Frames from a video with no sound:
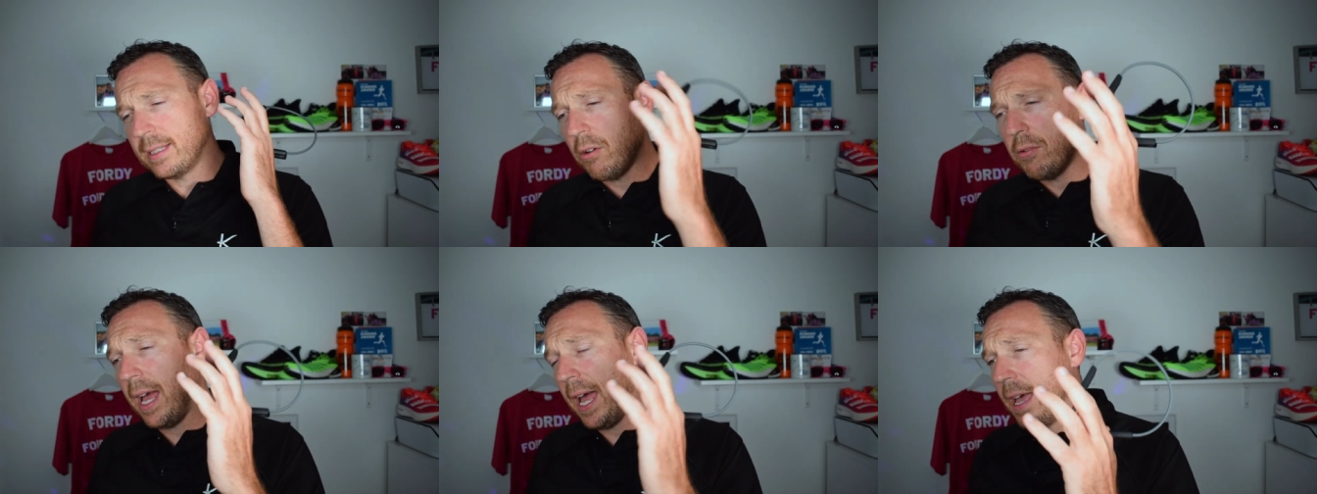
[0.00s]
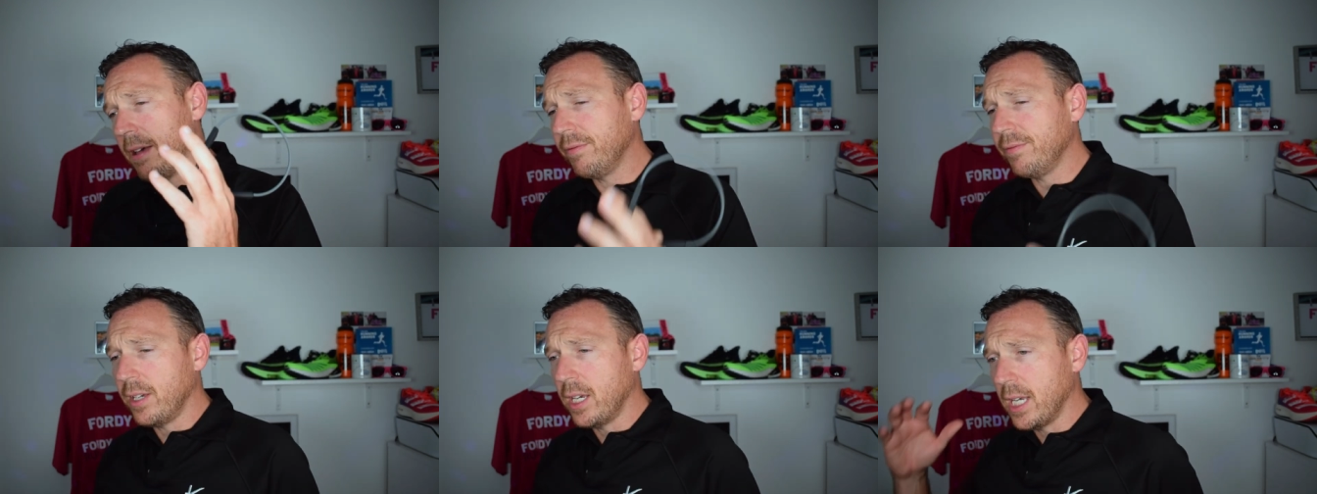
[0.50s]
don't
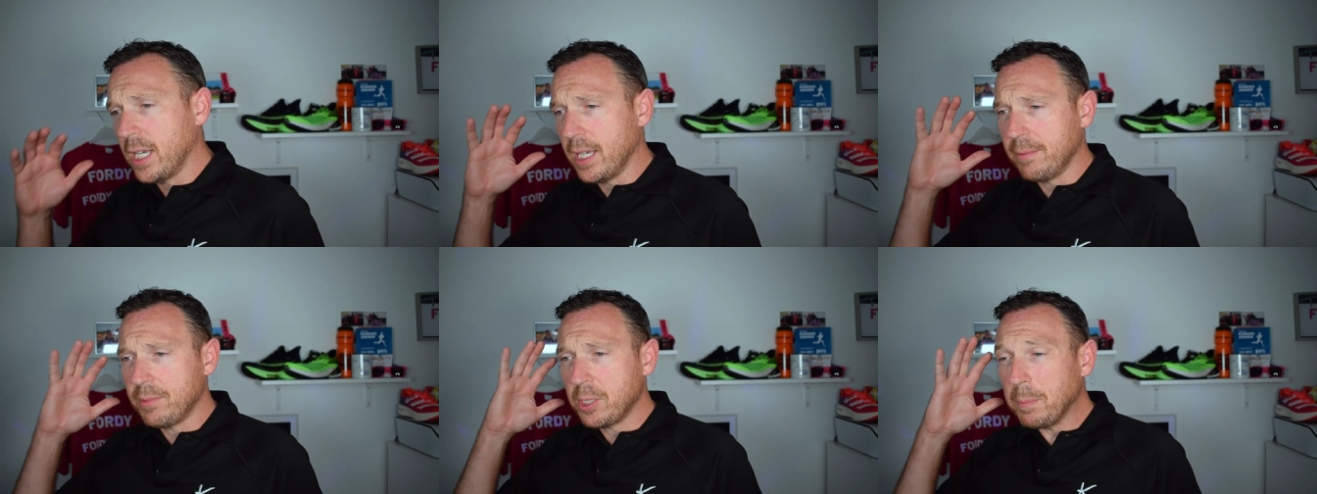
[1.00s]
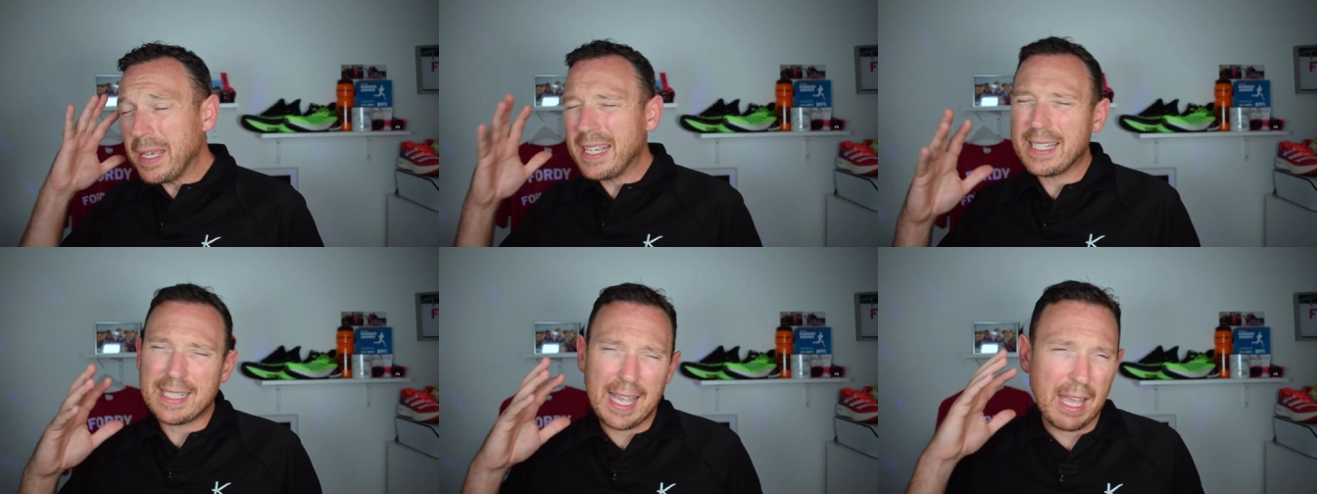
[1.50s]
have um,
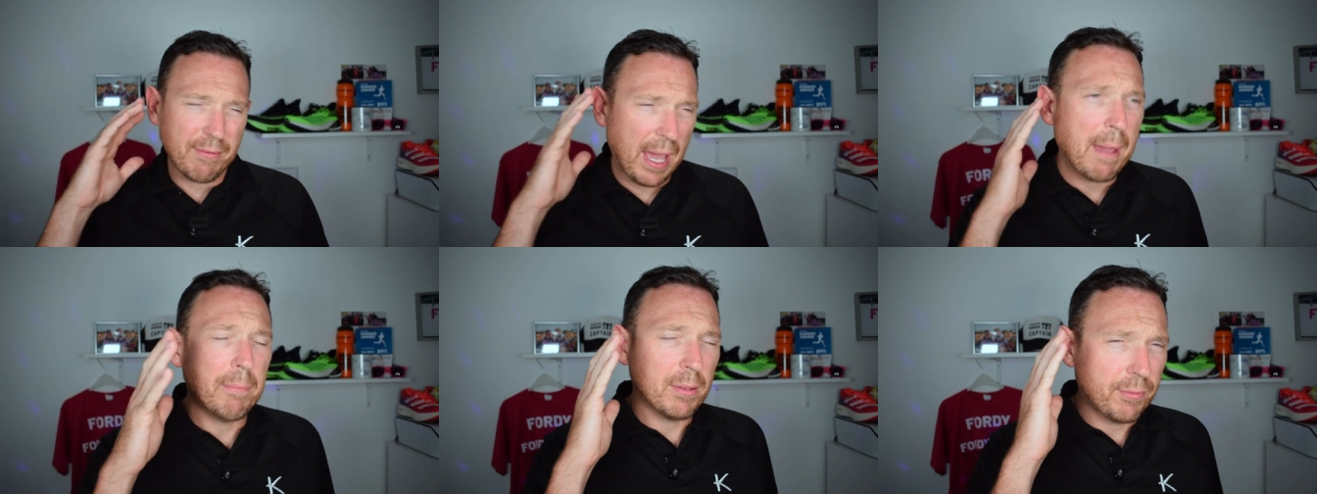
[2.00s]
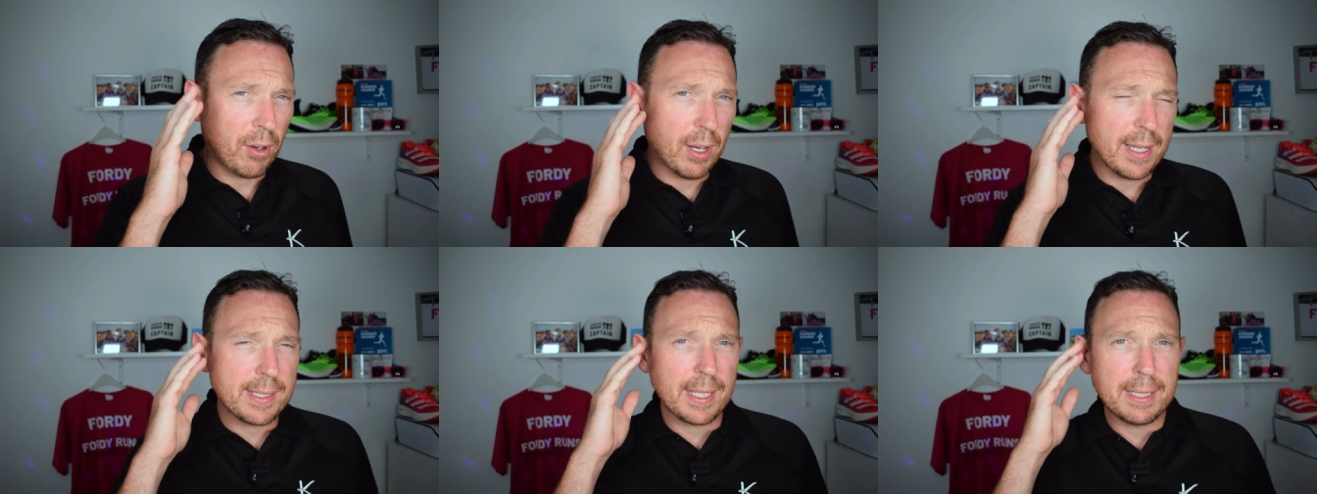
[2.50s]
speakers, they have
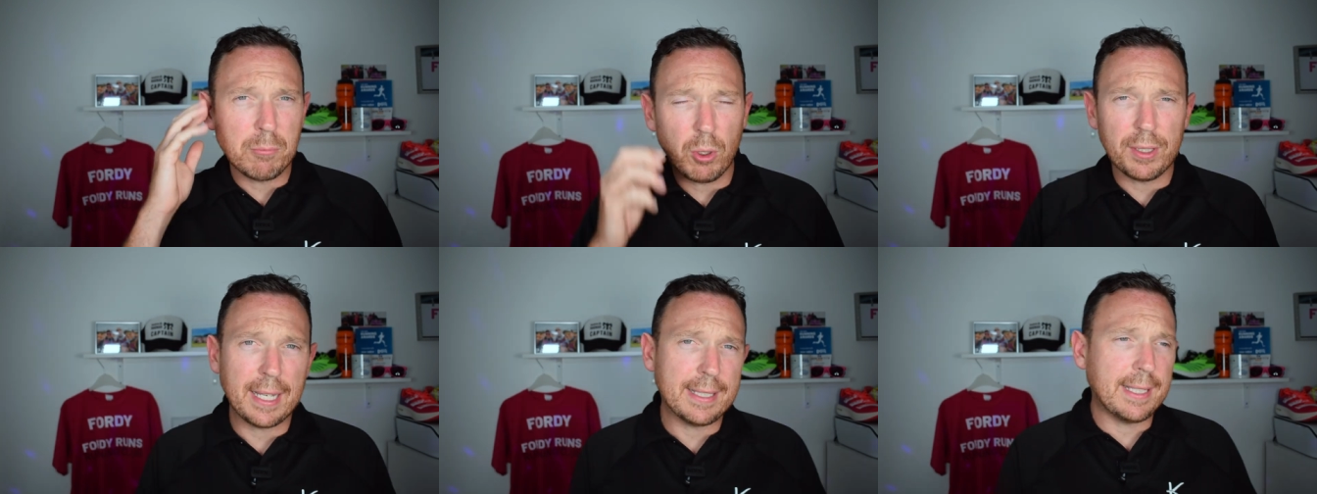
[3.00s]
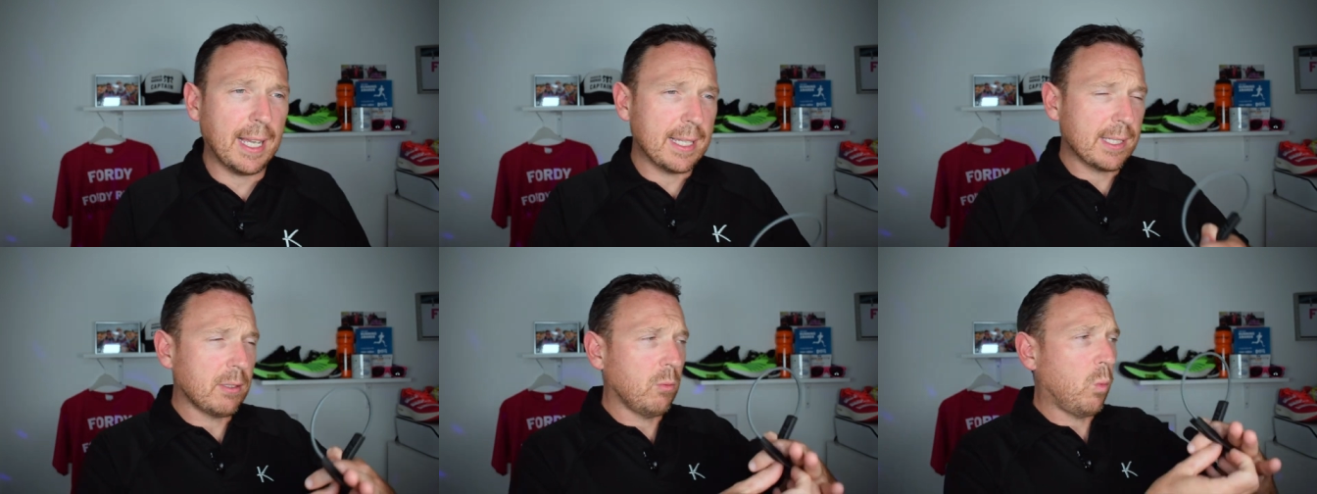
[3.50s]
amplifiers, and what that
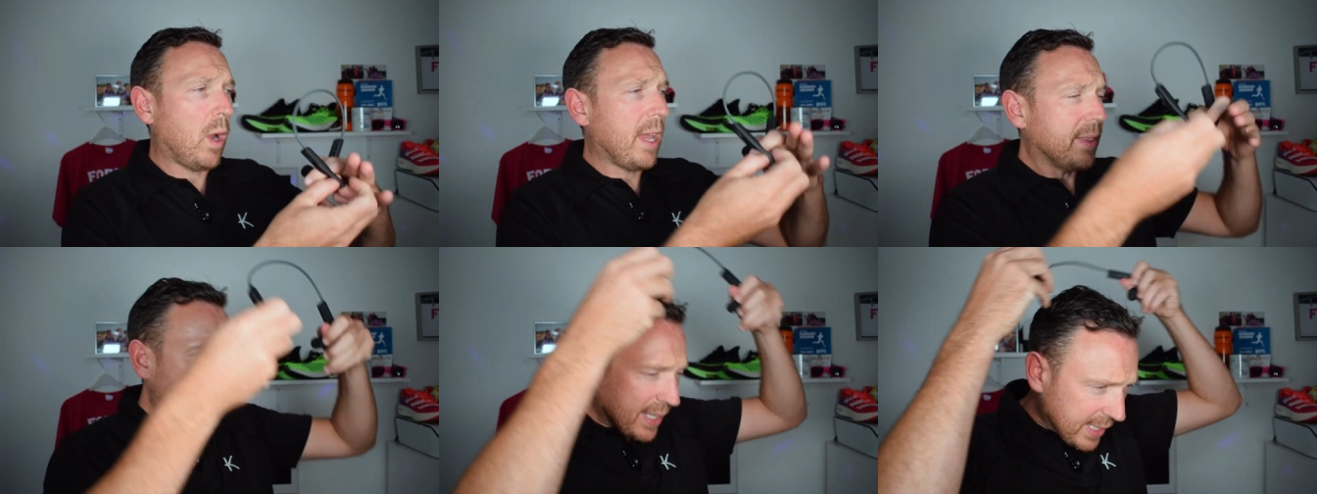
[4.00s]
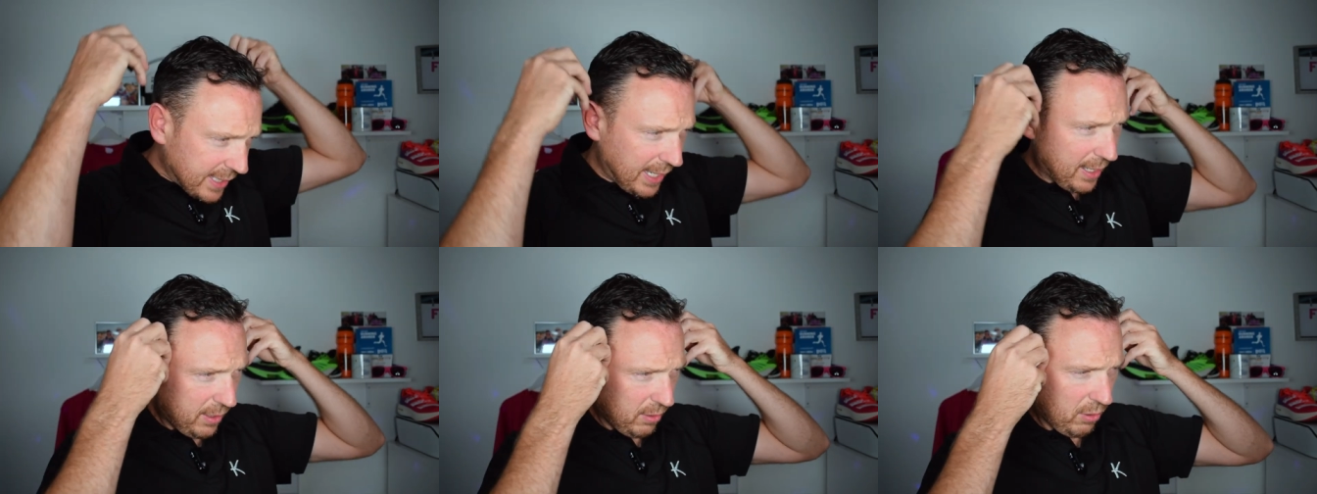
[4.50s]
does, where these
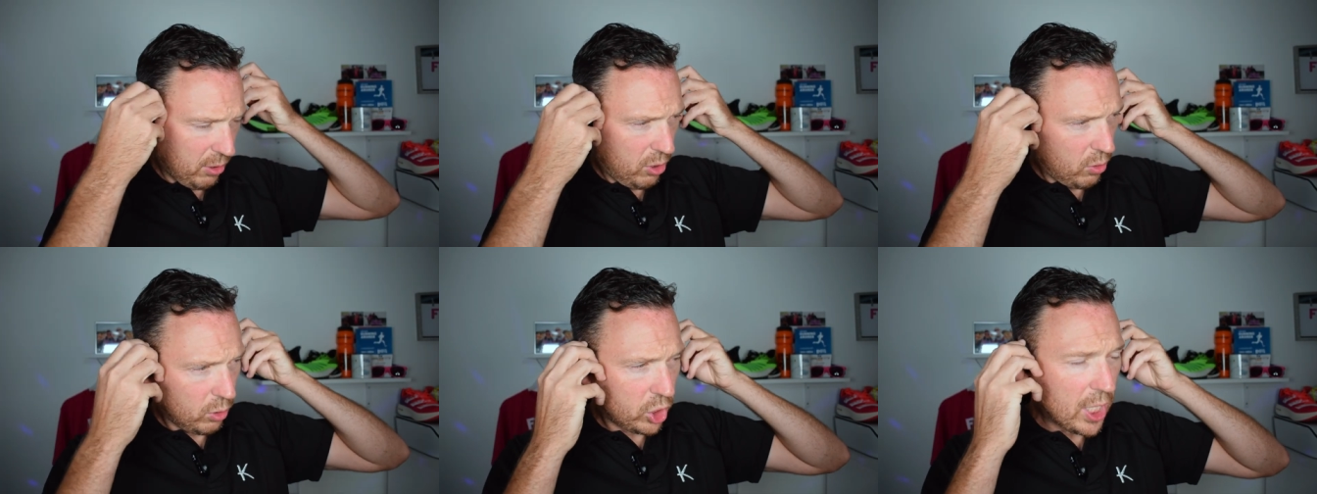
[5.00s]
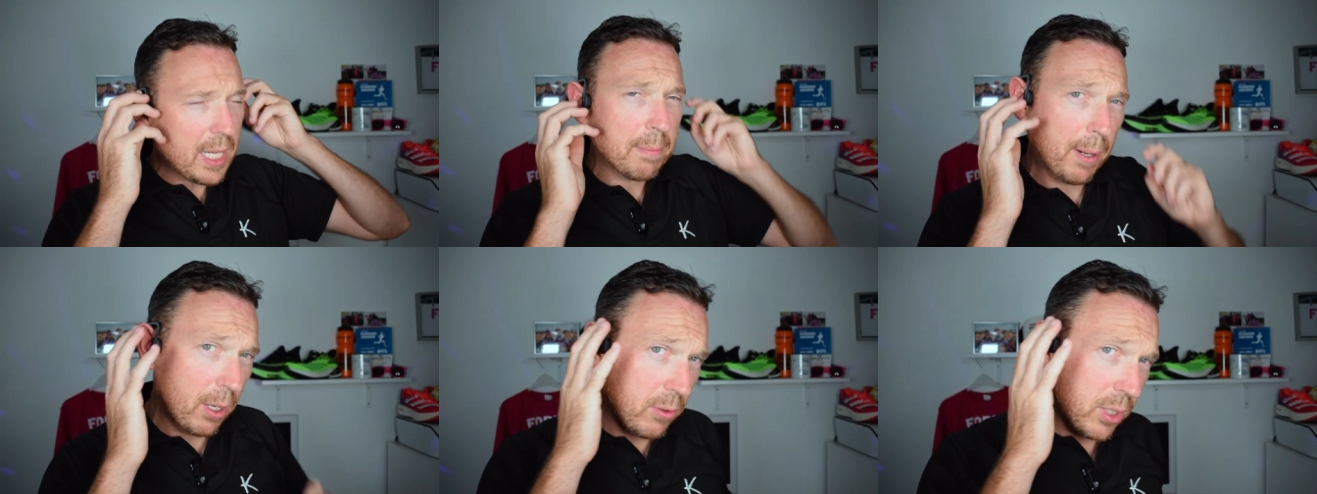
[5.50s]
sit on your
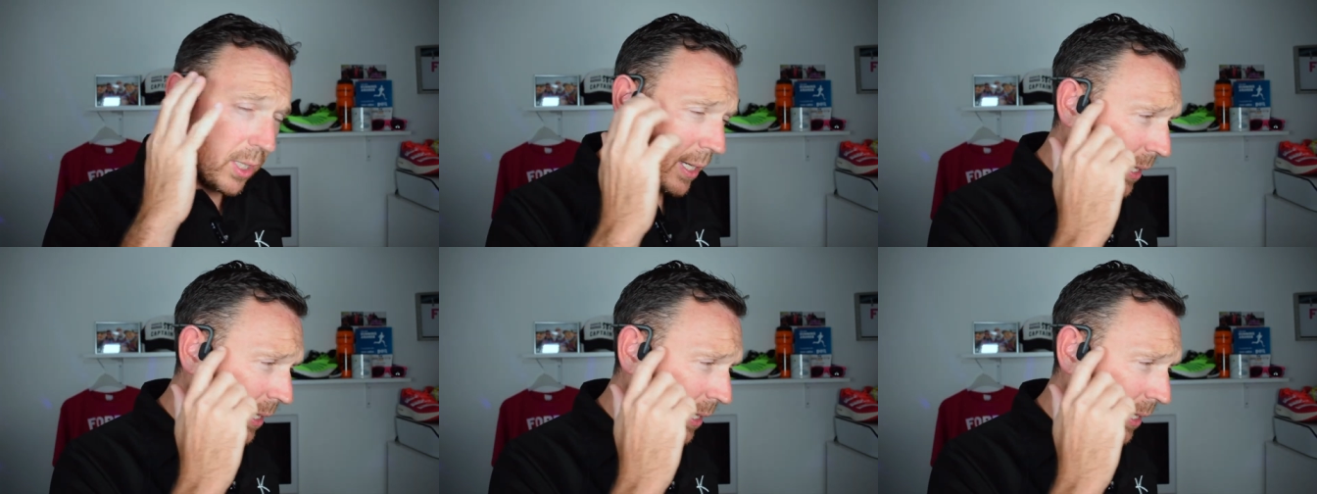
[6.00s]
cheekbones,